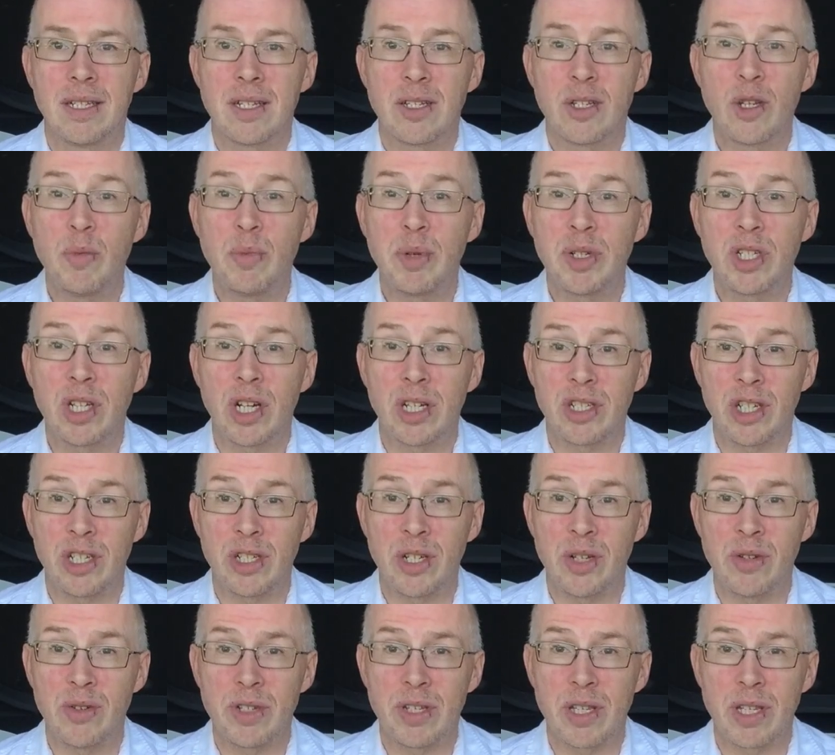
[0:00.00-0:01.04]
Supercharger
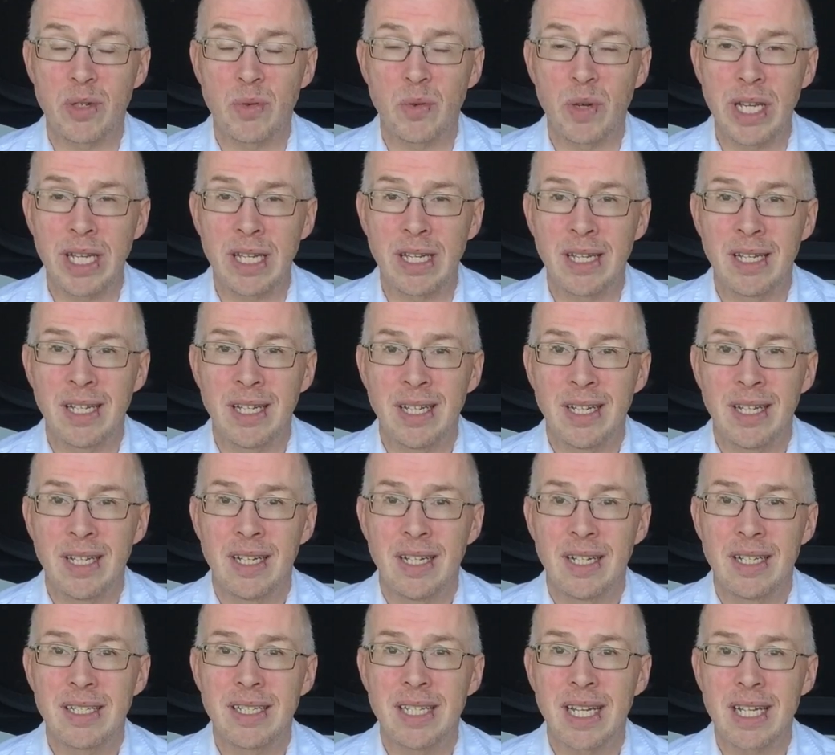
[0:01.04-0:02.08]
news this week.
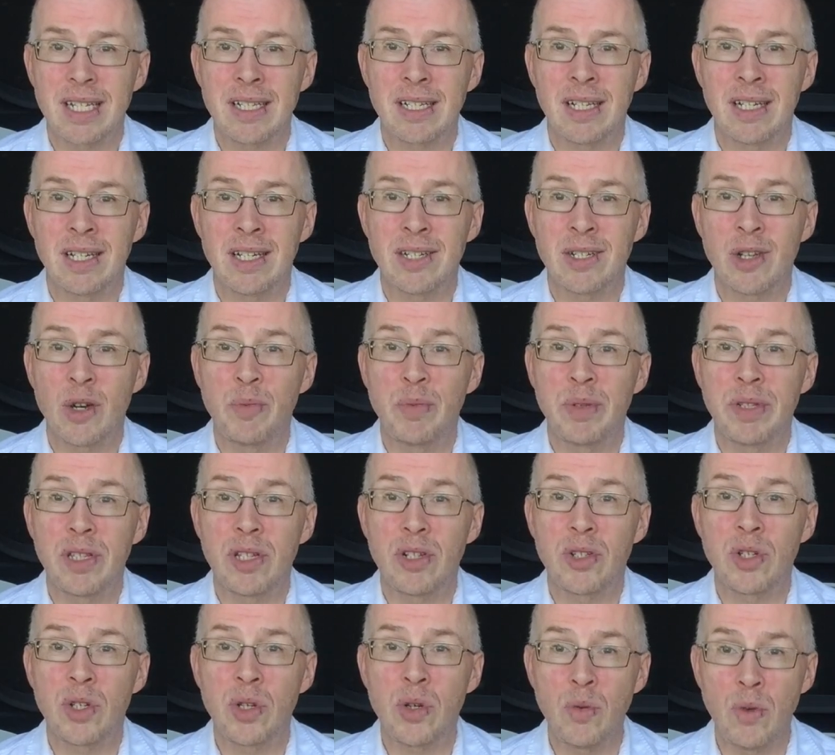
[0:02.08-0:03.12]
Tesla has opened
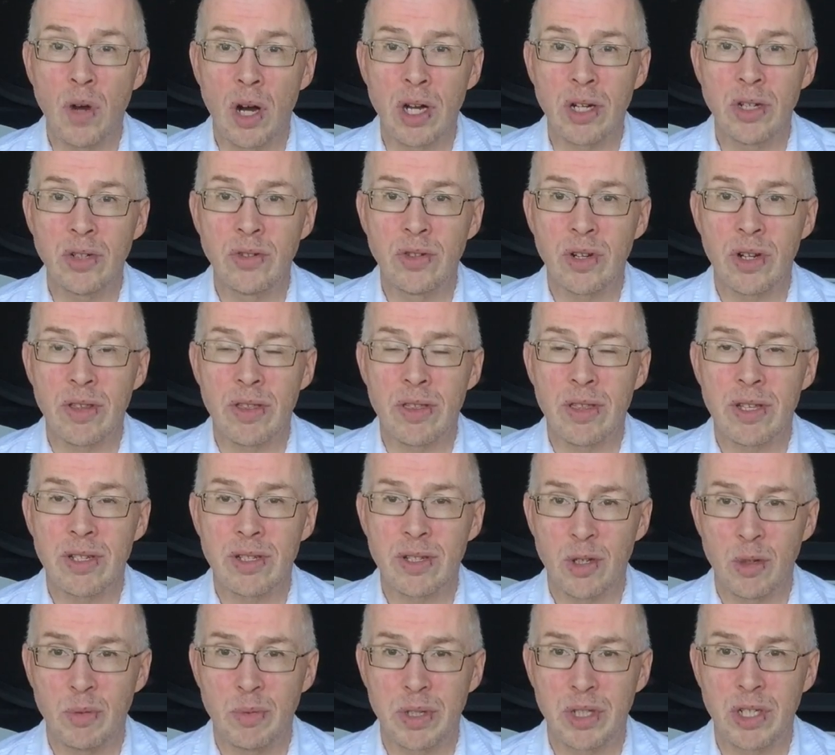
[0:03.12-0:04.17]
the 200th
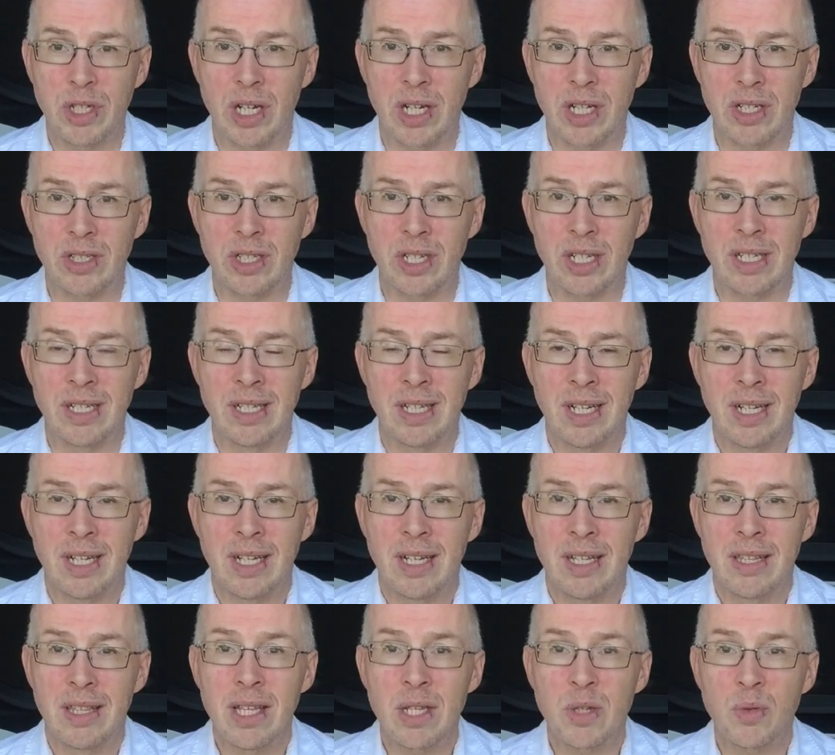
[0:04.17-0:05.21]
supercharger,
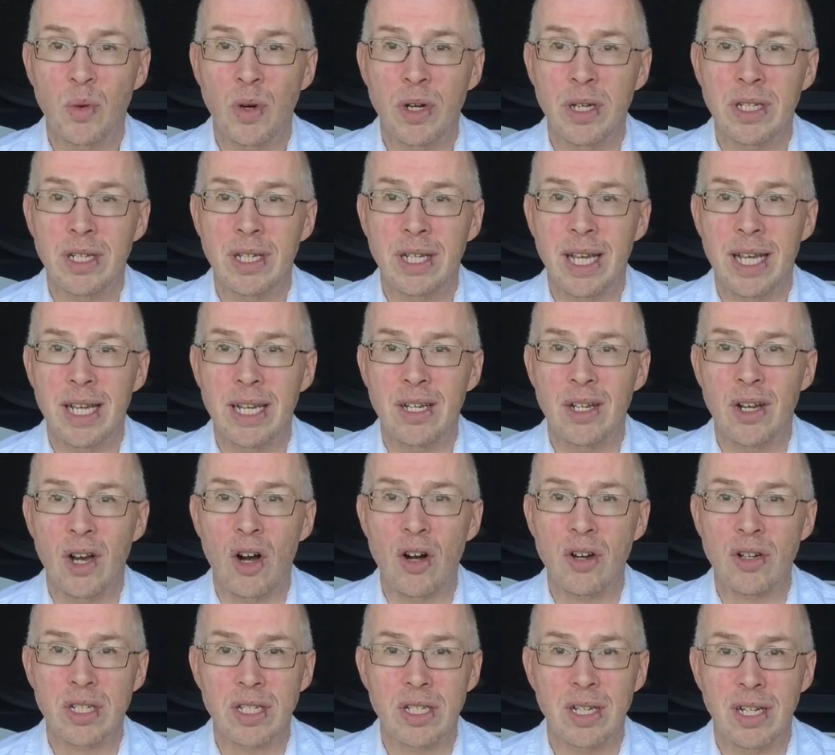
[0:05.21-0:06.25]
this one in
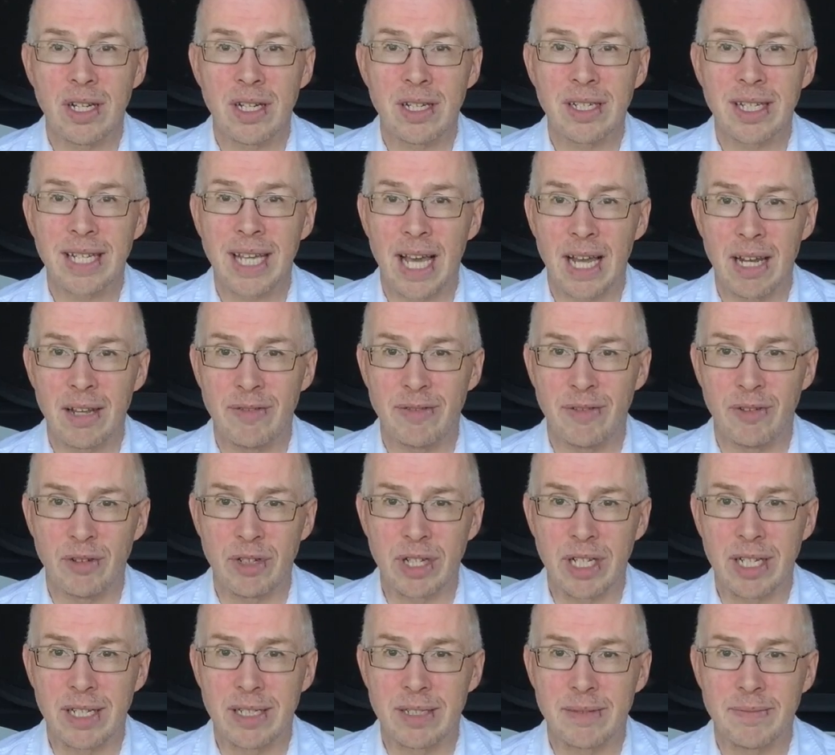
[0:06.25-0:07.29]
Oxnard,
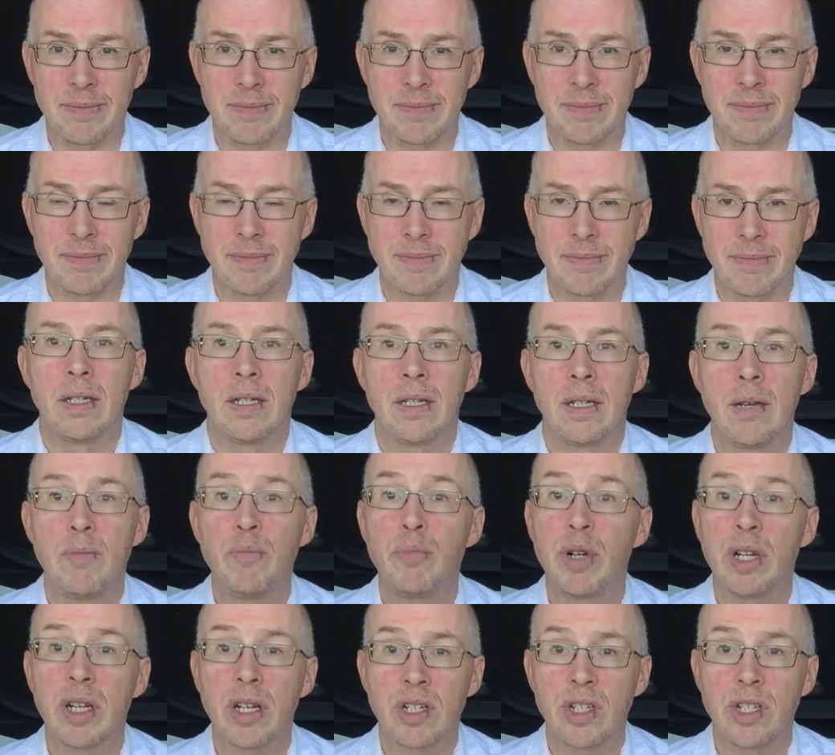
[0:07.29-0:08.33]
California. In
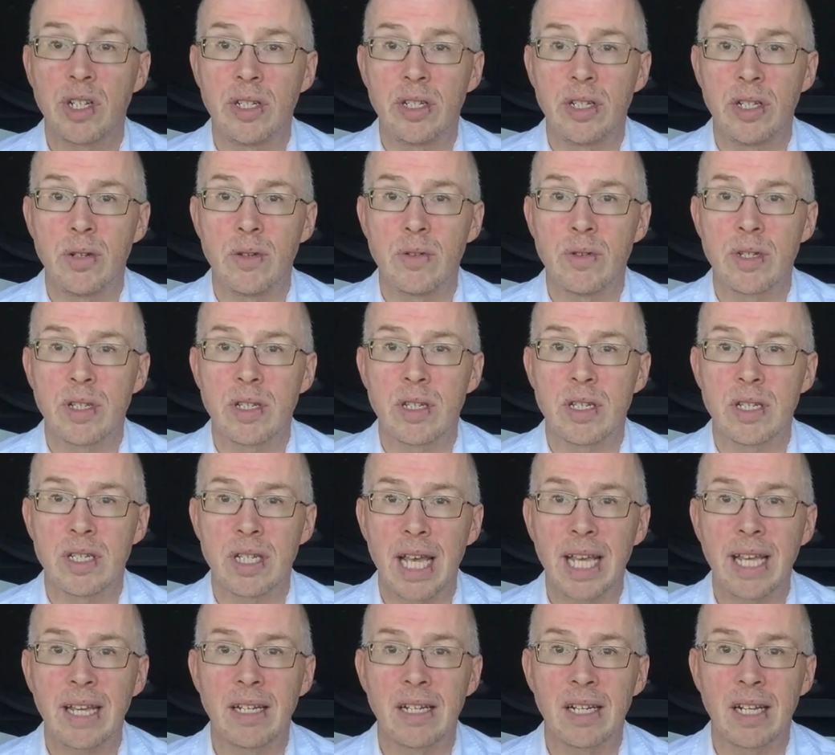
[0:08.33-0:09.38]
production news, the
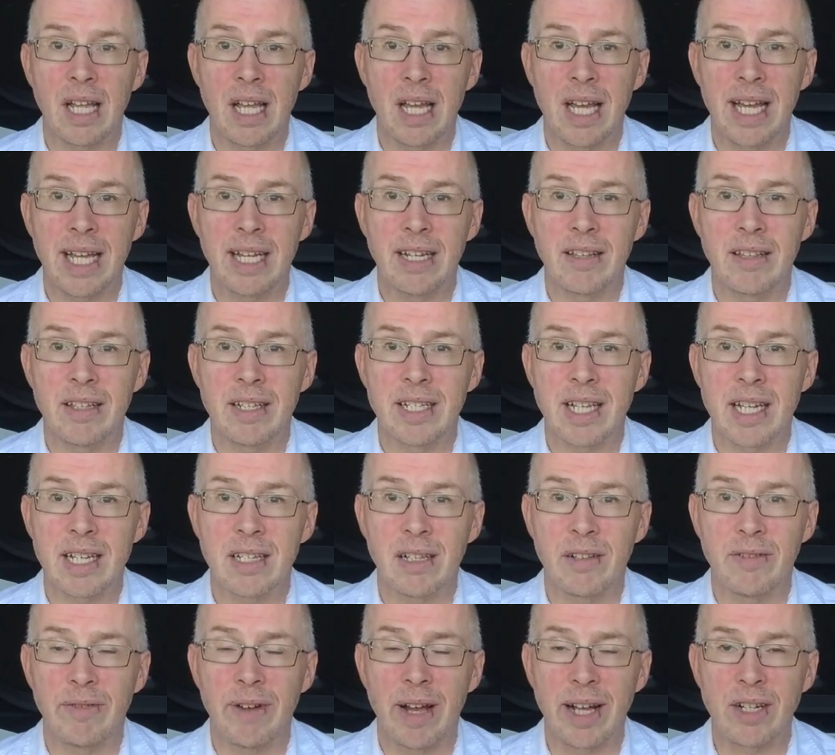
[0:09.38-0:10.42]
second line at the
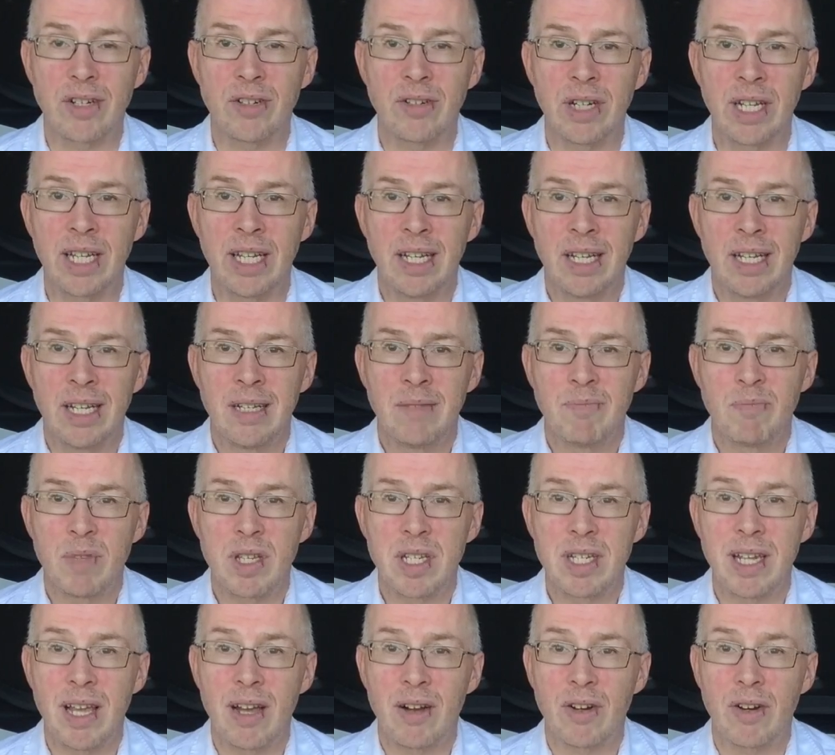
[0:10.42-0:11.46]
Tesla factory
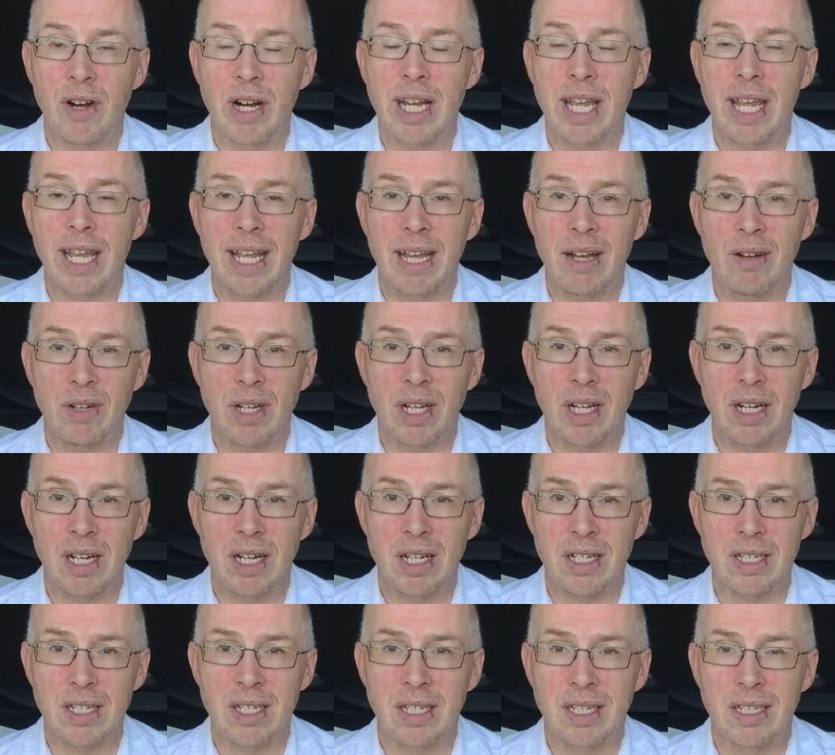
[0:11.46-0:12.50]
is now cranking out
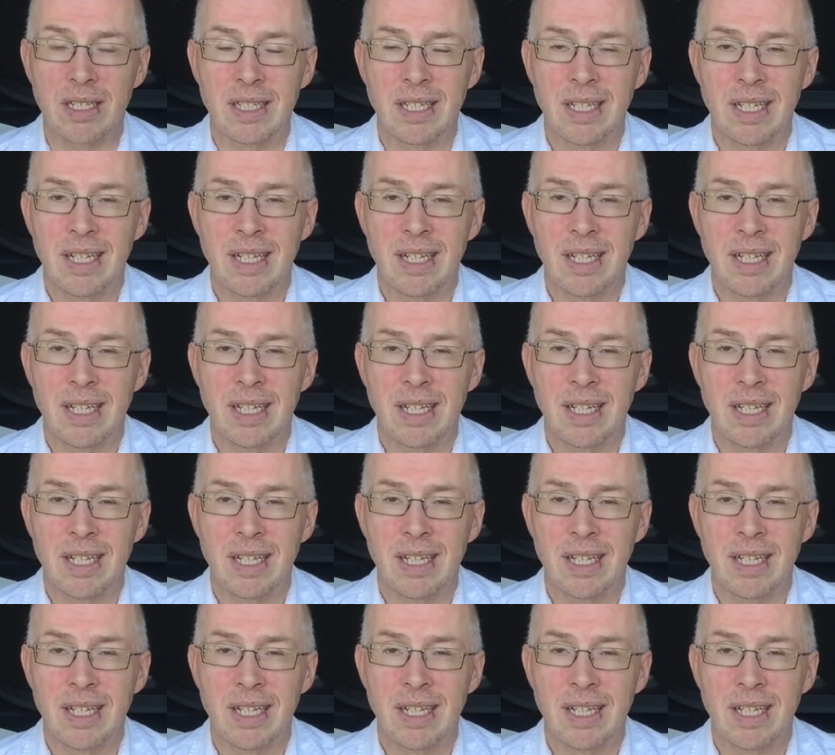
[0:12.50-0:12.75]
cars,